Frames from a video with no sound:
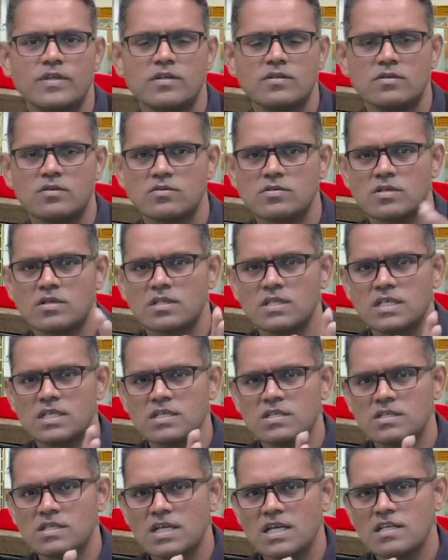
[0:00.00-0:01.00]
Those are the
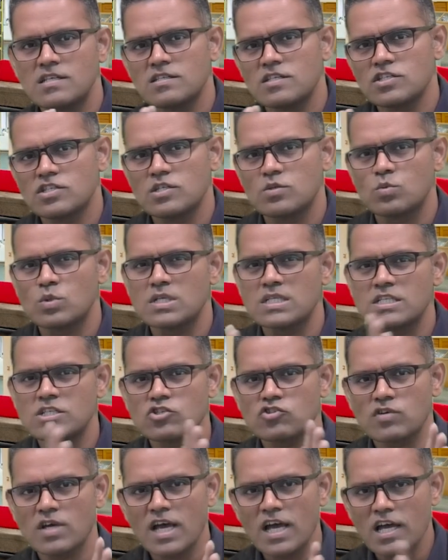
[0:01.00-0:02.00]
transition words.
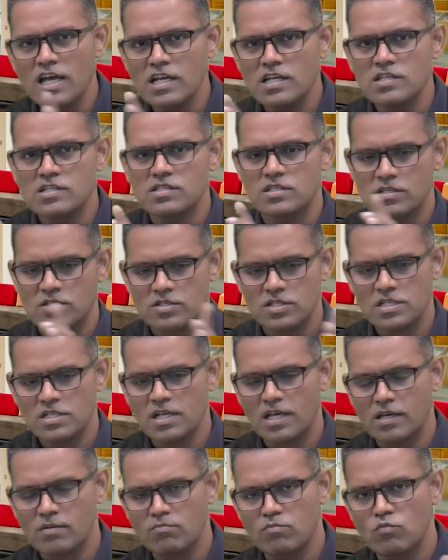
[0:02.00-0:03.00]
Trans is just
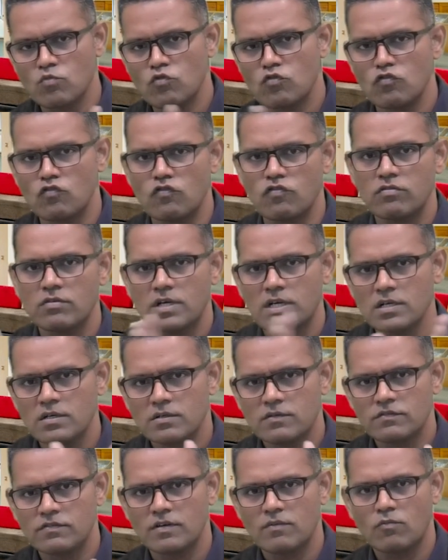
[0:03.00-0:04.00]
like move, right?
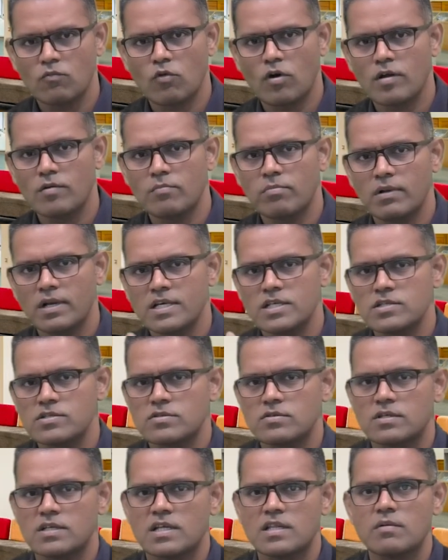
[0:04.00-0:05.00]
From one place
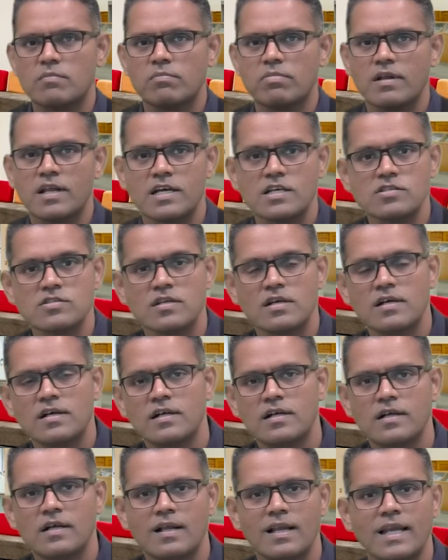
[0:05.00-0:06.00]
to another place,
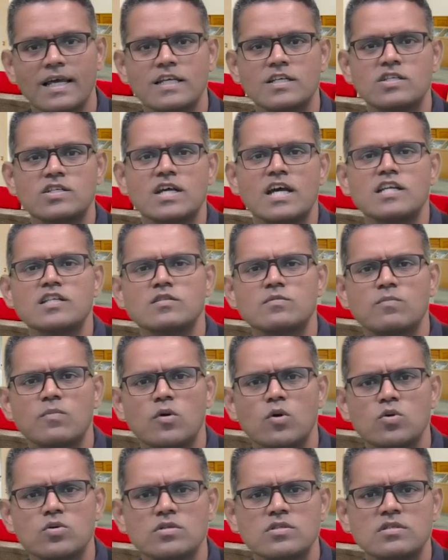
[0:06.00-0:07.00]
like
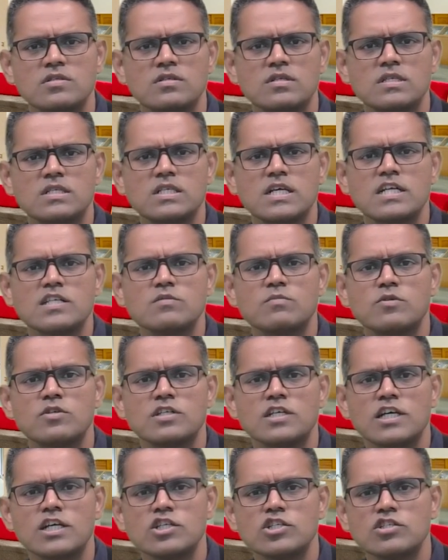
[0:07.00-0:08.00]
transport,
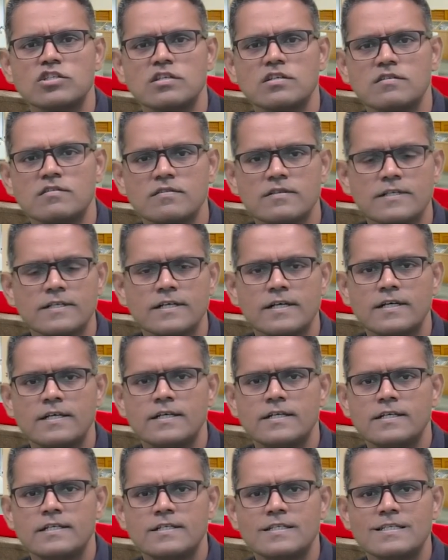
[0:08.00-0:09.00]
transportation,
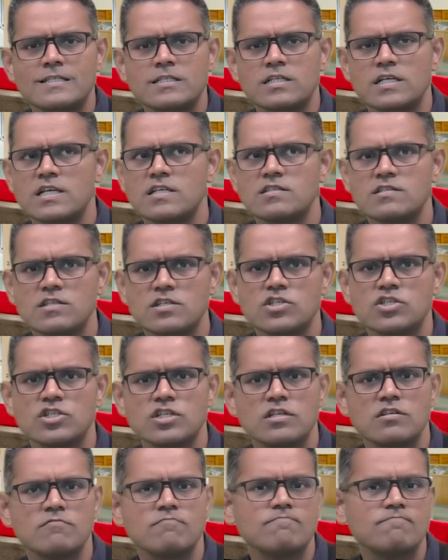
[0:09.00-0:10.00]

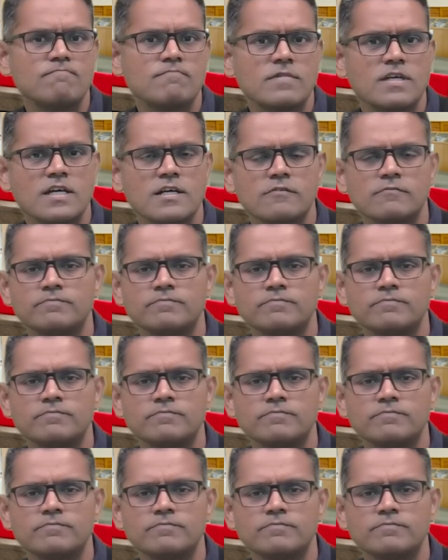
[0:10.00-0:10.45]
transition, yeah,